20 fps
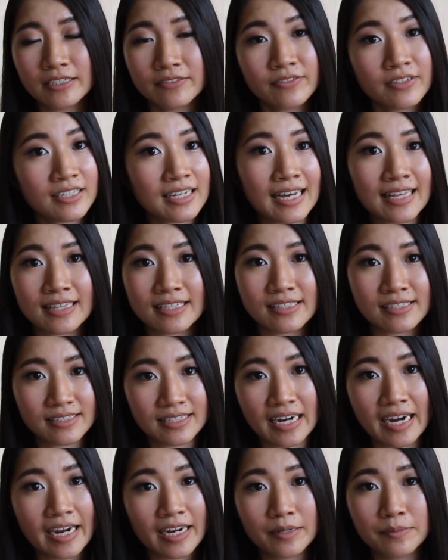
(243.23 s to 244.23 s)
even at this
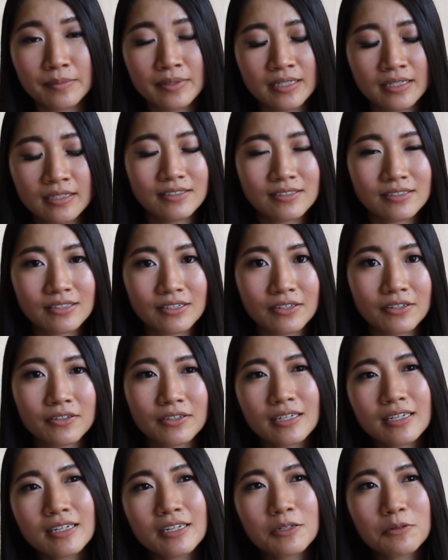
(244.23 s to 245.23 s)
time. So
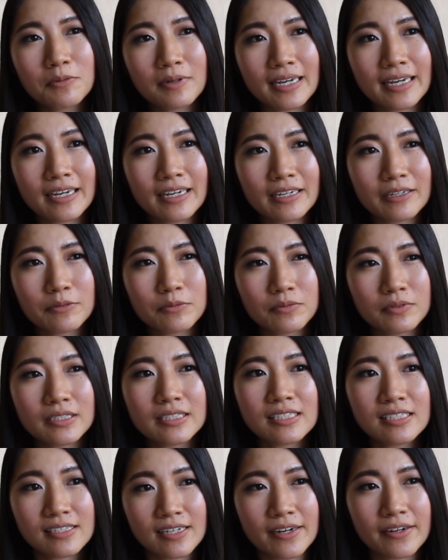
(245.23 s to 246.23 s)
in a way,
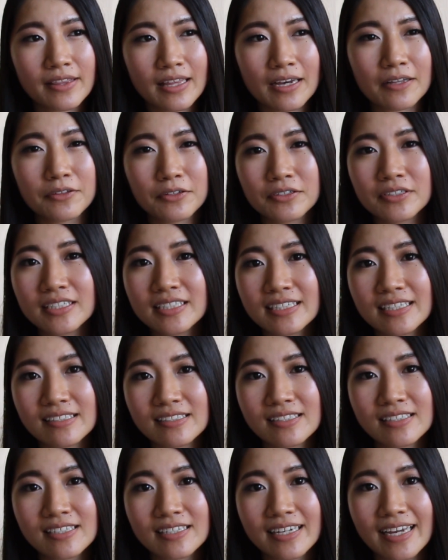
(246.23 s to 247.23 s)
we share that
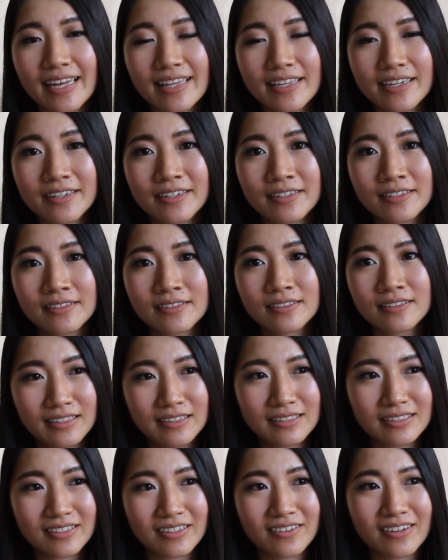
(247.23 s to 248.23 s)
loneliness together.
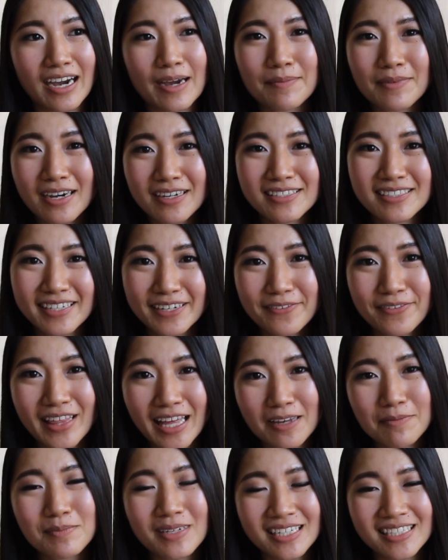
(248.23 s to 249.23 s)
So I'm not sure if
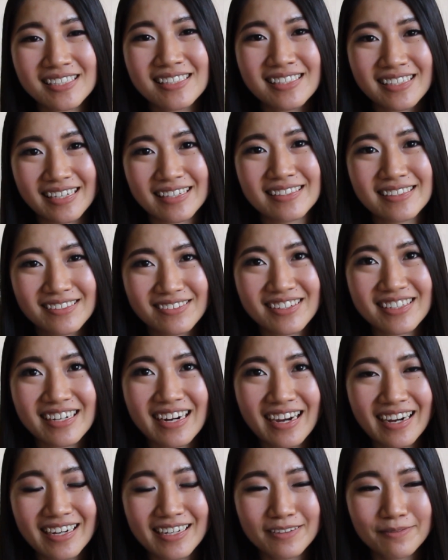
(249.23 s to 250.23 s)
that makes sense or
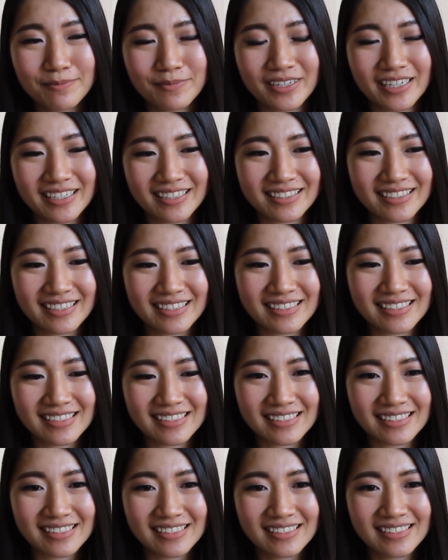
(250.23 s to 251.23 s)
not, but
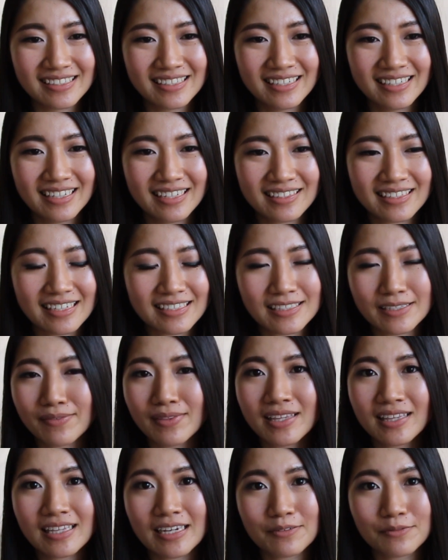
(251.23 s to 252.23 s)
that's
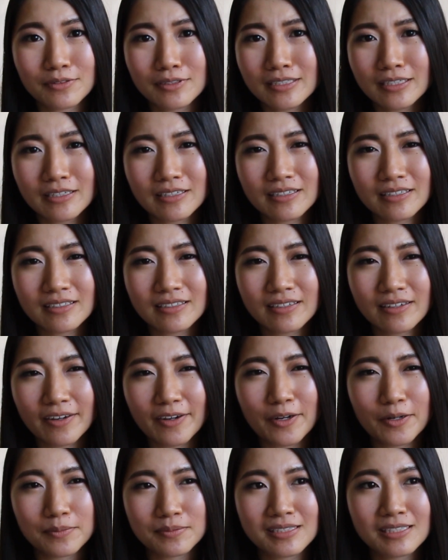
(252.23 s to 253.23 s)
something that really
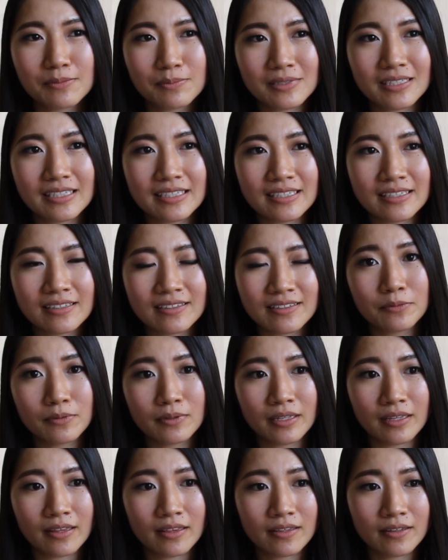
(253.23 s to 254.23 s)
helped me
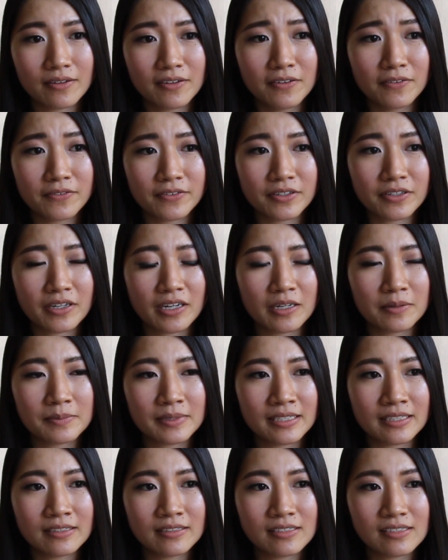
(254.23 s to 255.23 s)
with
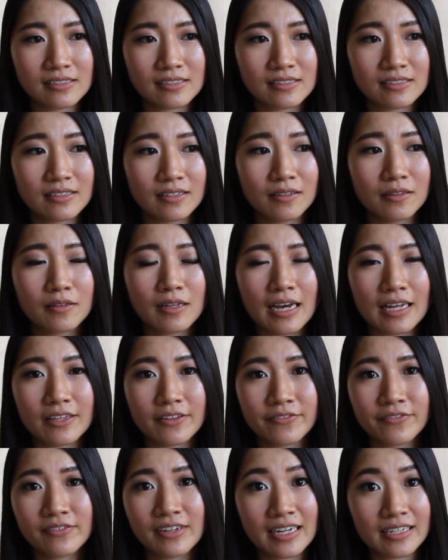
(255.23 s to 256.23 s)
overcoming just a lot
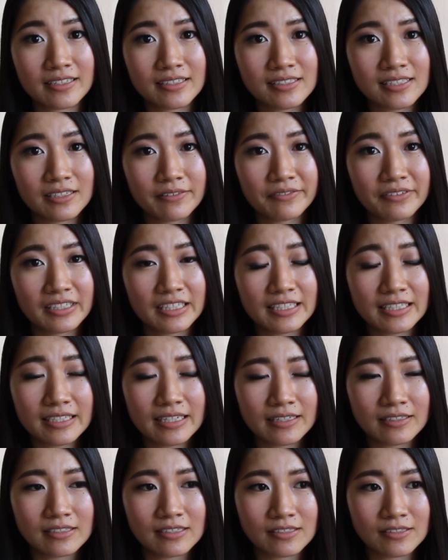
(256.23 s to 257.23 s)
of negativity
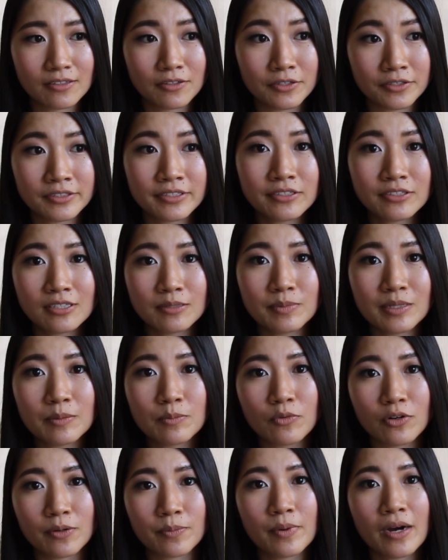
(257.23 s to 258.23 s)
and just learning to be
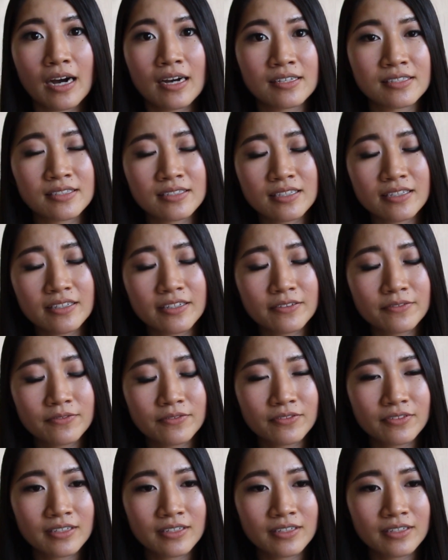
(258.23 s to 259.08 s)
more positive.